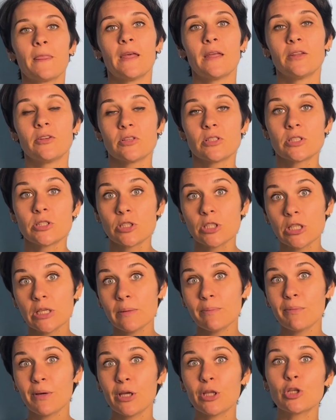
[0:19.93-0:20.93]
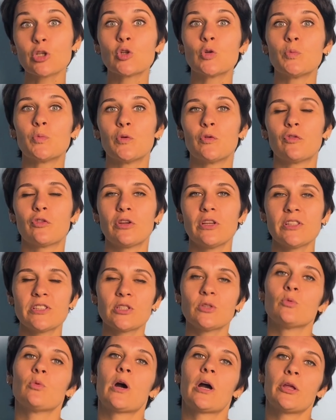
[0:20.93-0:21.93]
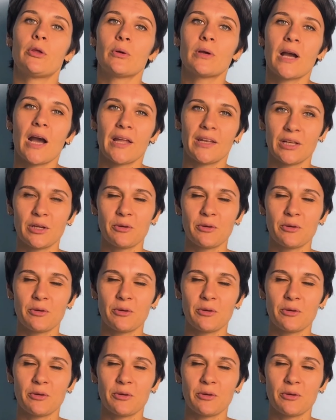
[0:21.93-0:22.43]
And there is three main group of reasons why you can